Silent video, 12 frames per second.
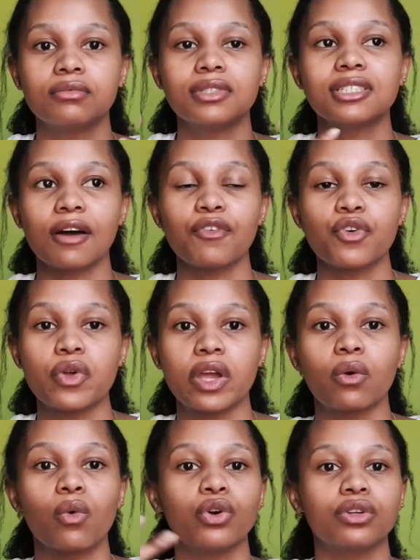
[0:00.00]

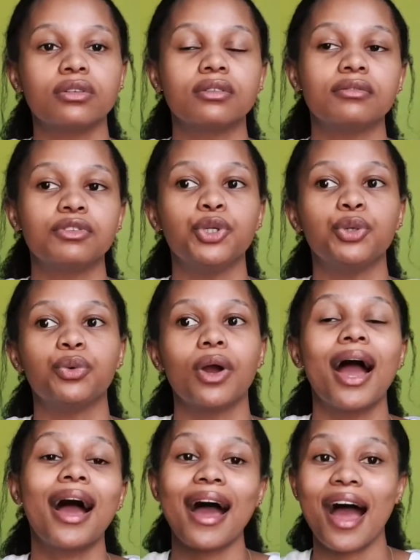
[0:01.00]
suffering or you
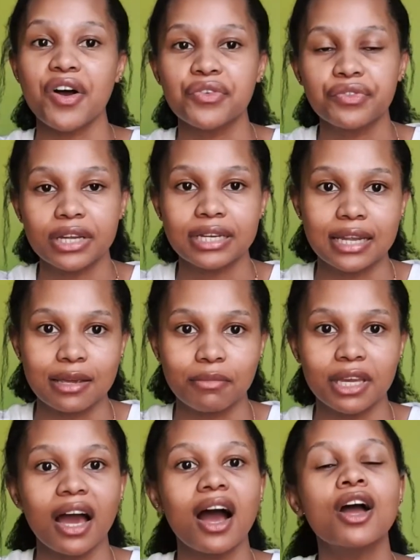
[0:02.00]
have
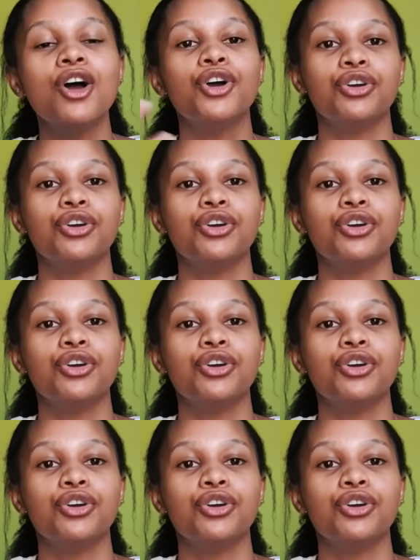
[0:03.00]
anemia,